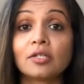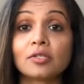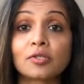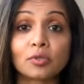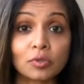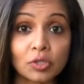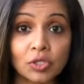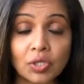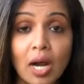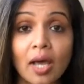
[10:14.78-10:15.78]
So
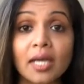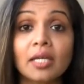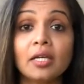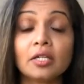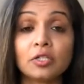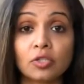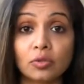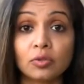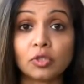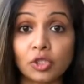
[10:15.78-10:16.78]
try
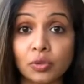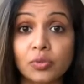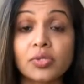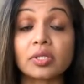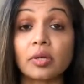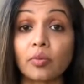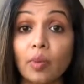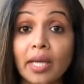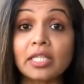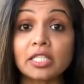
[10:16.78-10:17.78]
to choose the
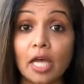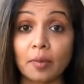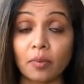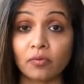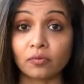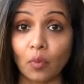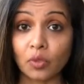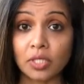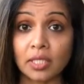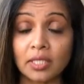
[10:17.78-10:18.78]
right type of
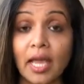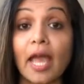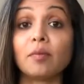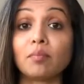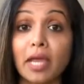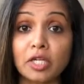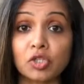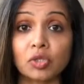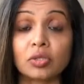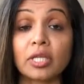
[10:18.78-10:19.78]
water and make
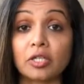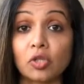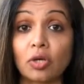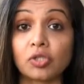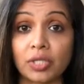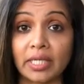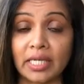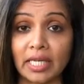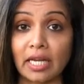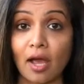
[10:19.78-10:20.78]
sure that you're
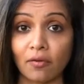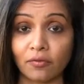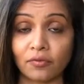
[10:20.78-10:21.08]
drinking enough.